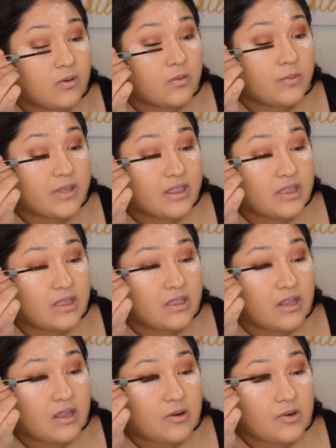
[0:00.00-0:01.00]

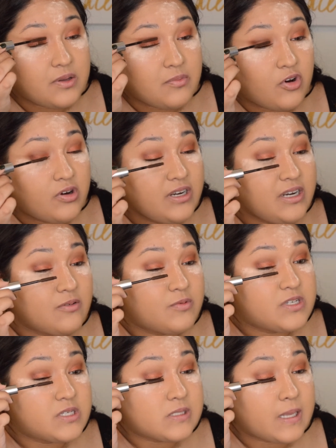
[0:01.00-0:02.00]
con limon,
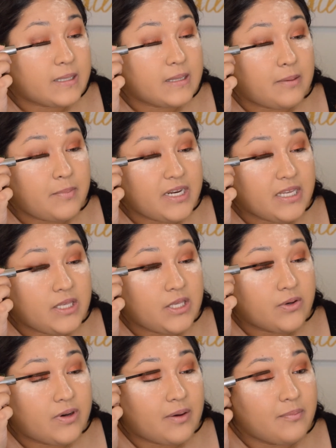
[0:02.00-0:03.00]
which is like lemon and
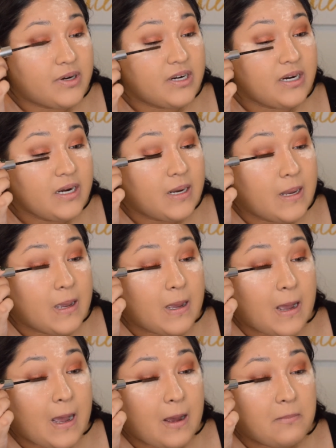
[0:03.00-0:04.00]
cucumber.
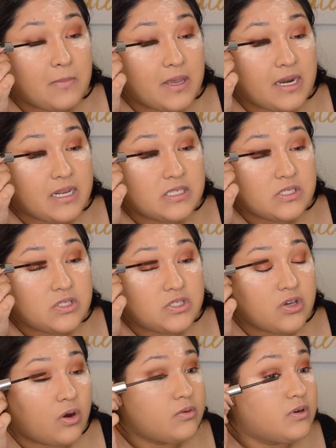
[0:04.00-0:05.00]
It is
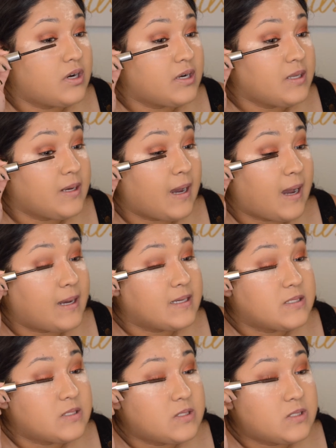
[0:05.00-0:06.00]
so good, you
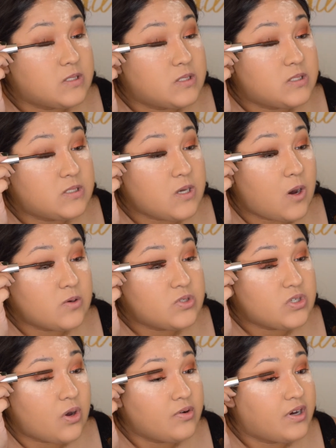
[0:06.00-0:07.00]
guys,
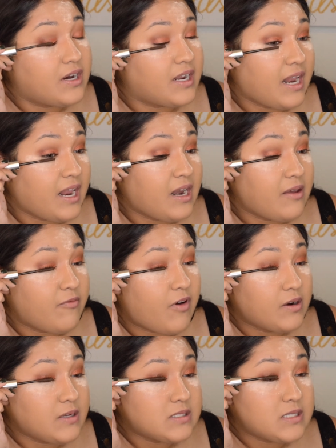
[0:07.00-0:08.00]
so good. And I've
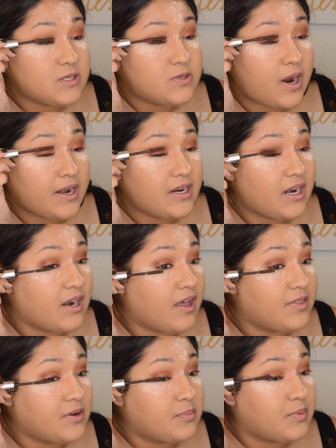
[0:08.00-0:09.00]
honestly tried it at
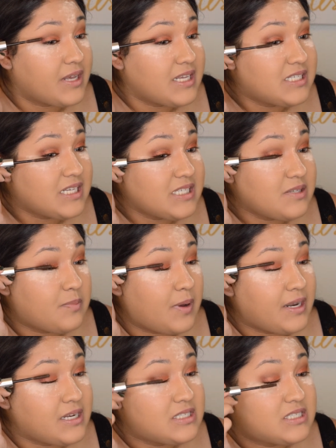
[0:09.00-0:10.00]
other places,
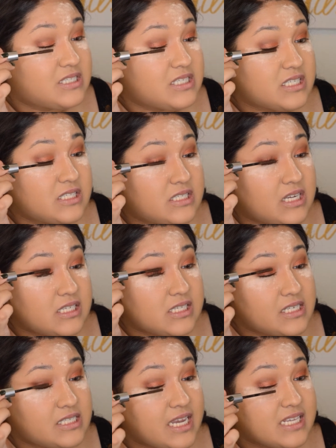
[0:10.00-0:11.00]
but it just
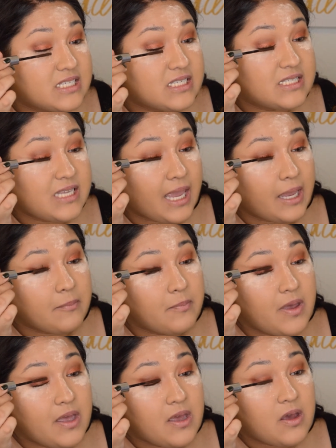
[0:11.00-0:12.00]
doesn't taste the
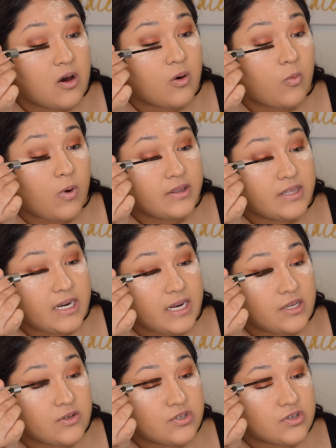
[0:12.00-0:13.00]
same. One that I
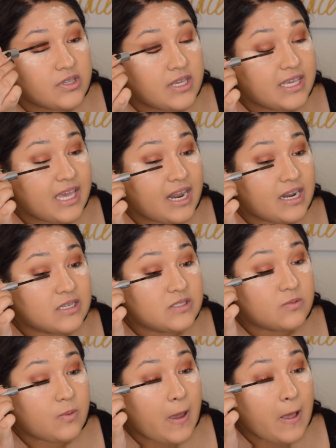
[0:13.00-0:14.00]
usually get
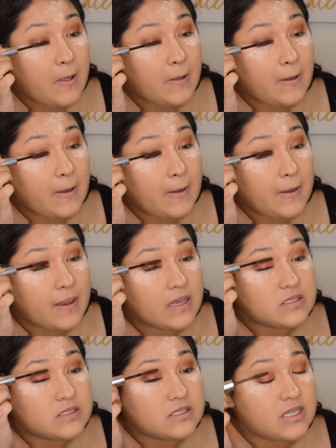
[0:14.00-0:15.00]
as well
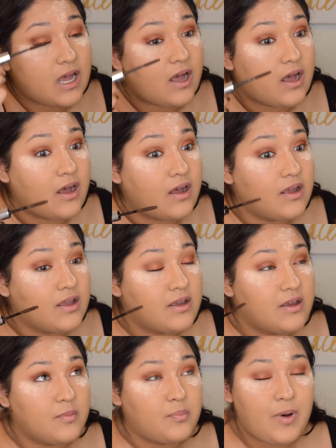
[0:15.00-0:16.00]
is
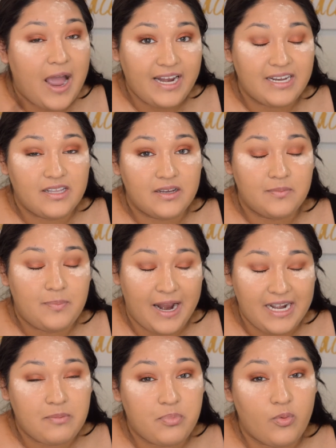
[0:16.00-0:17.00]
the
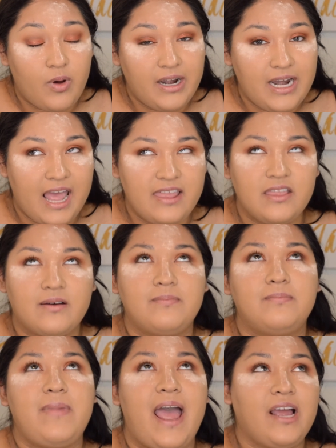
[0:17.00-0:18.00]
pineapple one, and the
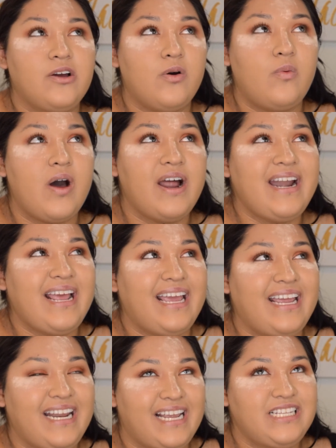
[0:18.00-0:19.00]
mango one,
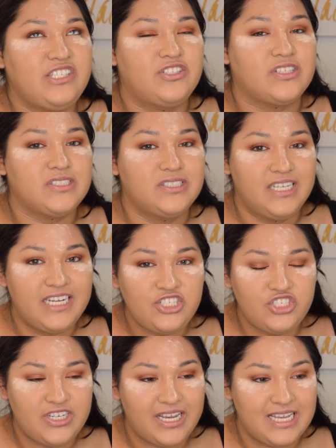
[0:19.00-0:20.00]
it is
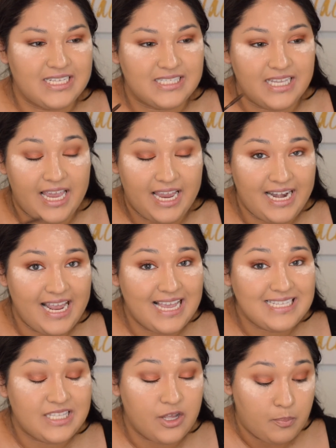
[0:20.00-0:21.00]
delicious. It
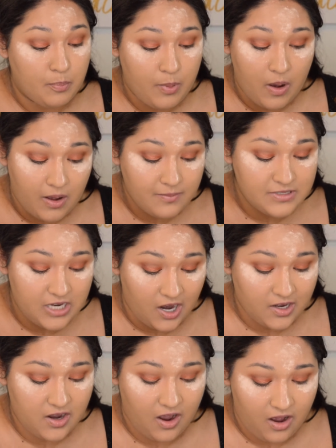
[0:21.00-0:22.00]
is the
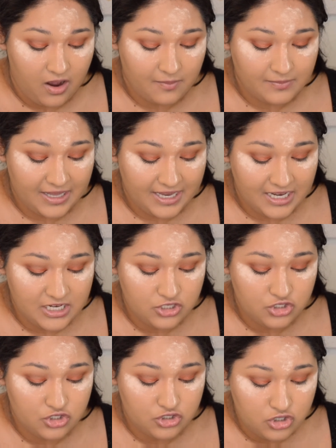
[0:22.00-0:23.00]
bomb.com. like it is
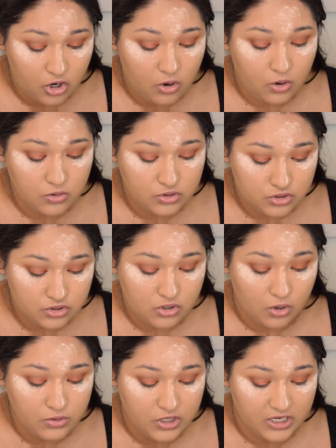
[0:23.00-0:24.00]

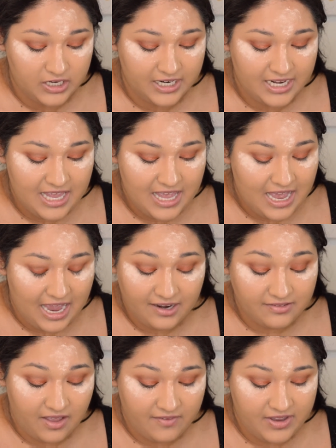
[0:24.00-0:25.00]
so good. I
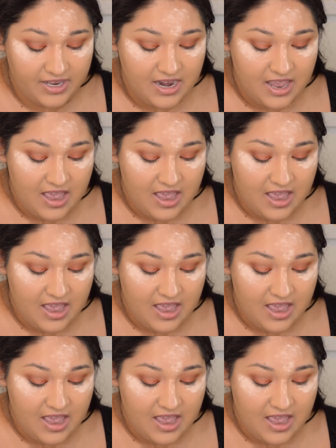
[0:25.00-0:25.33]
love it.